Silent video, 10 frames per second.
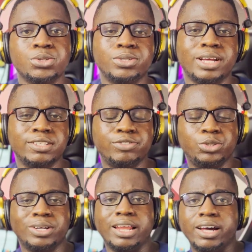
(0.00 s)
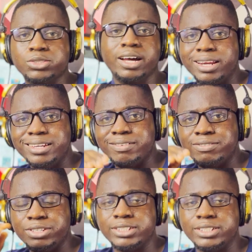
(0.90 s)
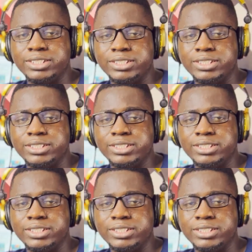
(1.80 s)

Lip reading: so this video can actually reach